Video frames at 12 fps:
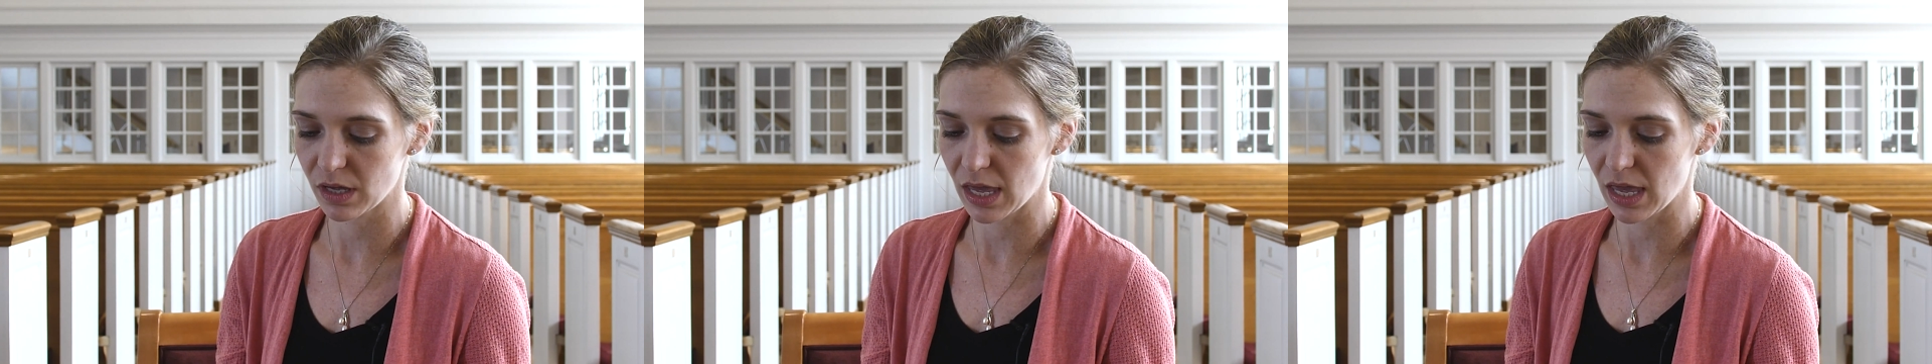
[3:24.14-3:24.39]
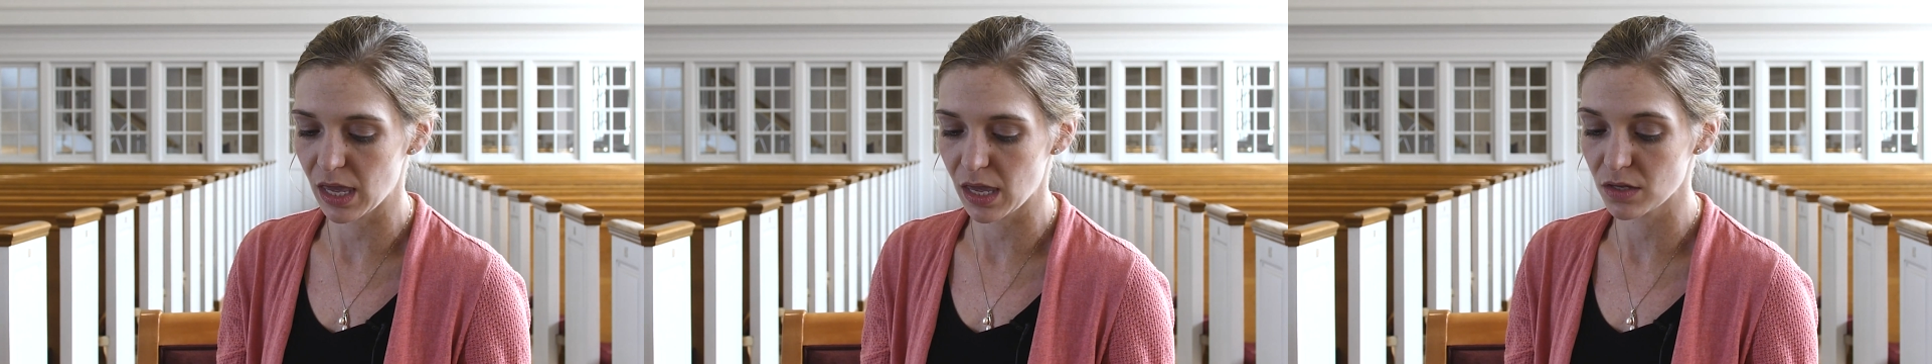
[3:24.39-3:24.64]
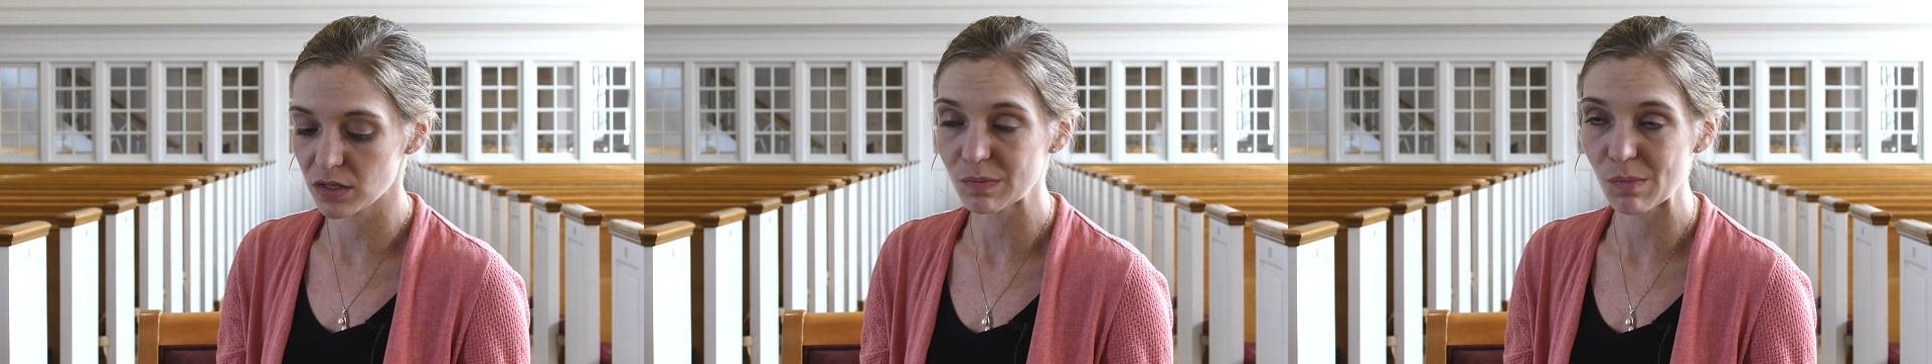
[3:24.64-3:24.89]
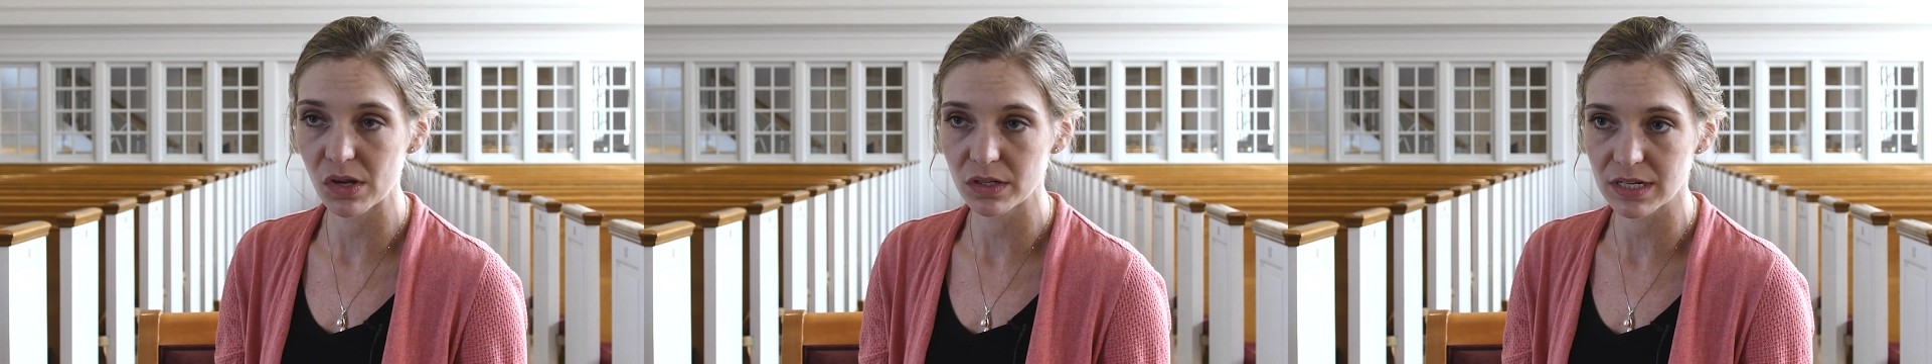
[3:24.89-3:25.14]
a
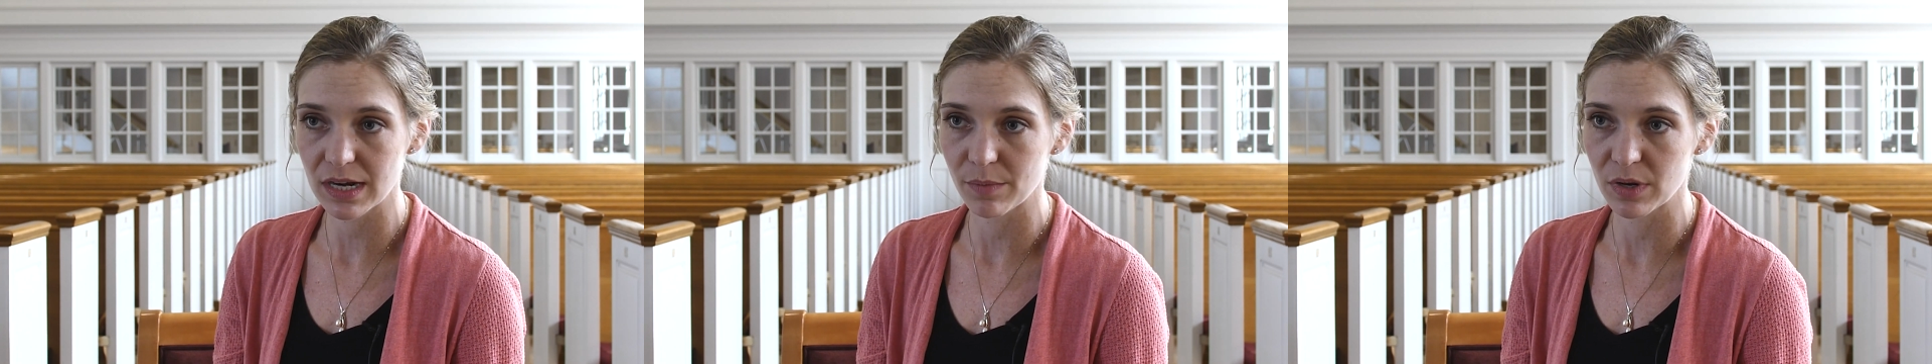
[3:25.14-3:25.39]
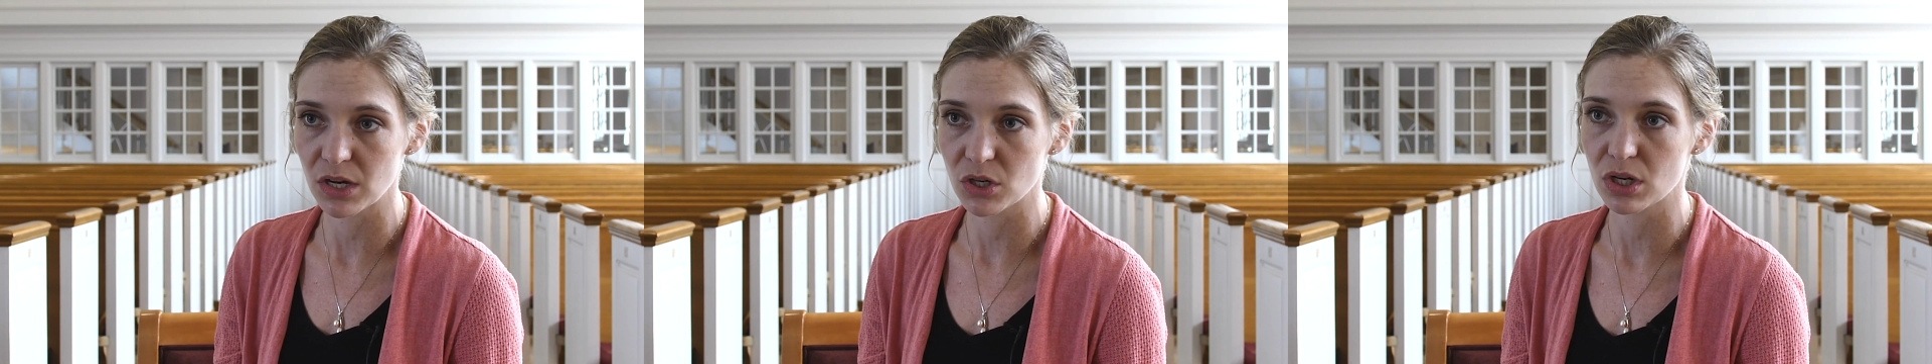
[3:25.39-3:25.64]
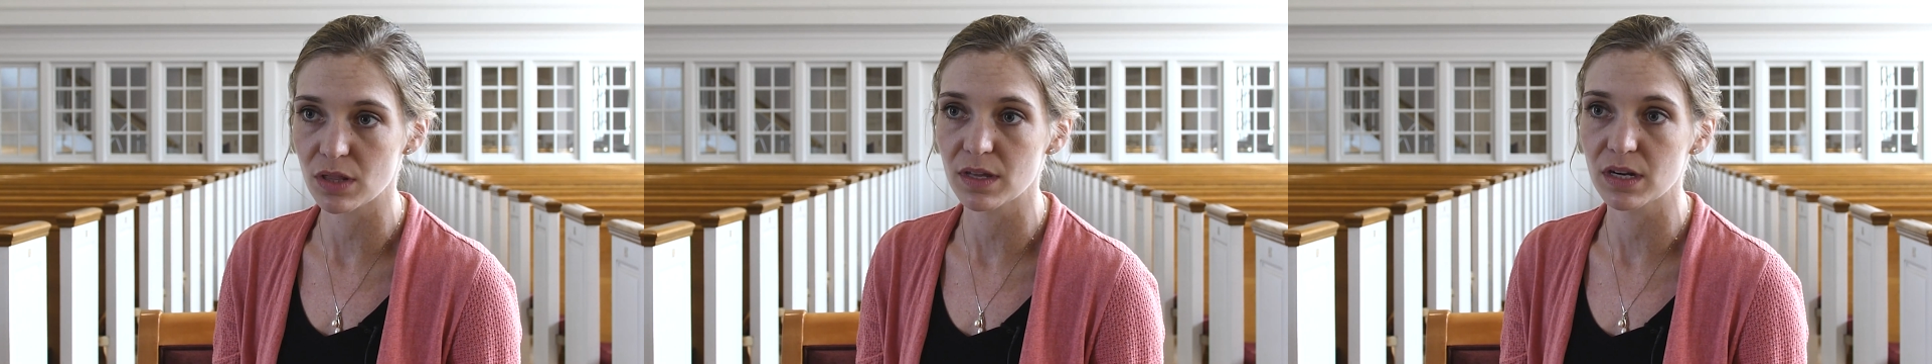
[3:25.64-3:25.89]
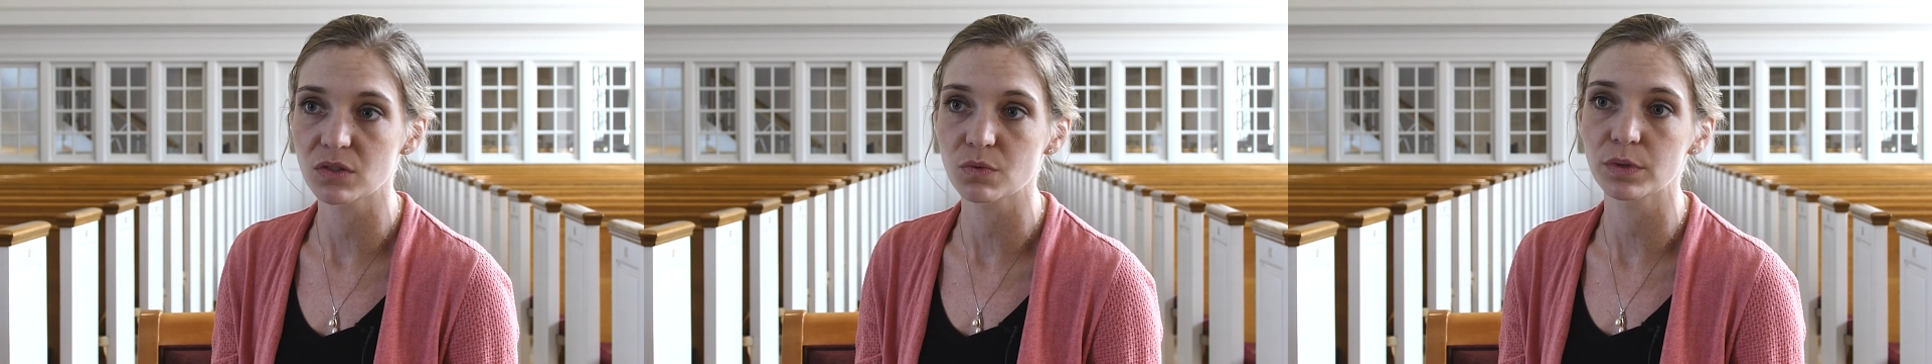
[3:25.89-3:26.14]
small denomination
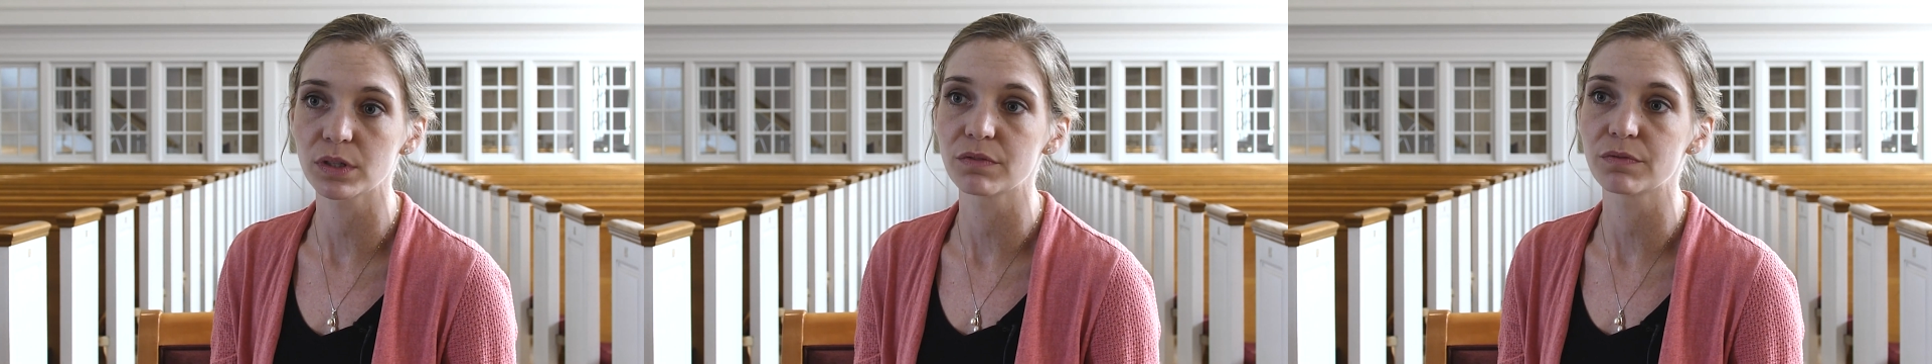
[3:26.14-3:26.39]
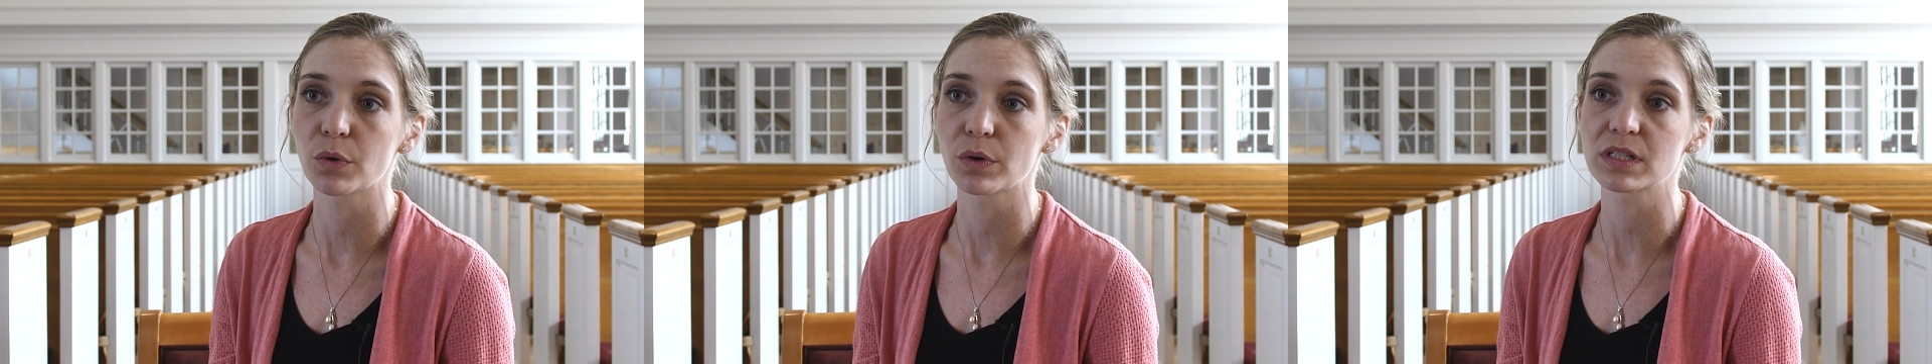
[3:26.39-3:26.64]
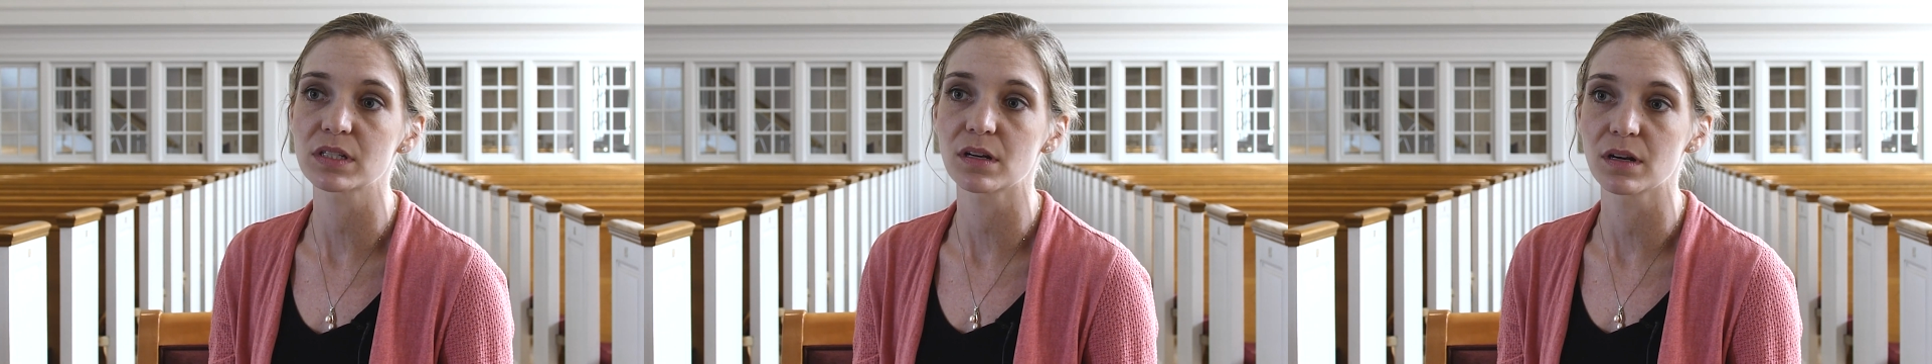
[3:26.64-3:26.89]
that is really focused